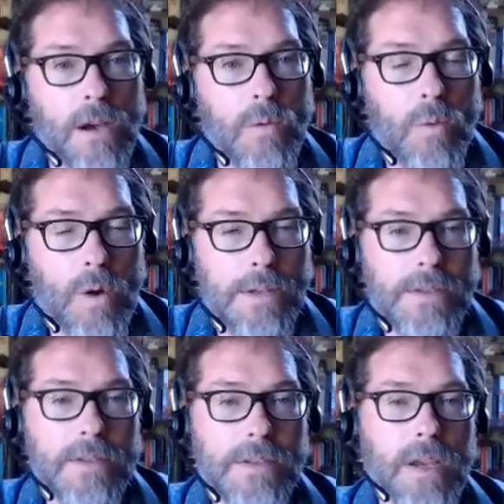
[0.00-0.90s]
was
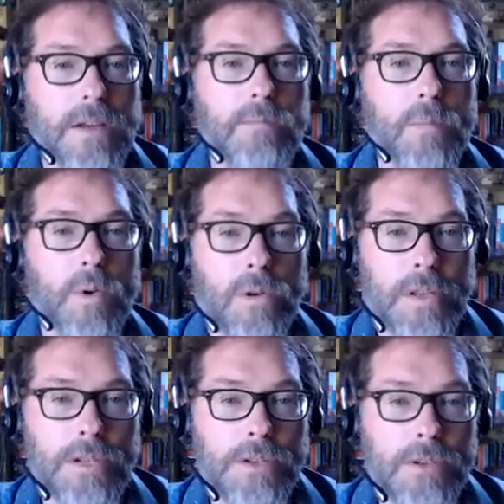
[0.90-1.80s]
this kind of moral
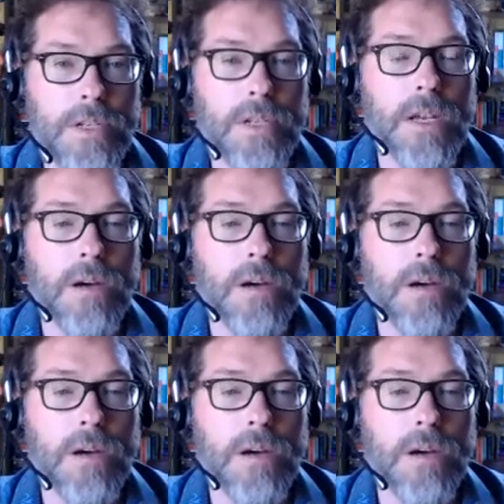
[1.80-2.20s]
injury,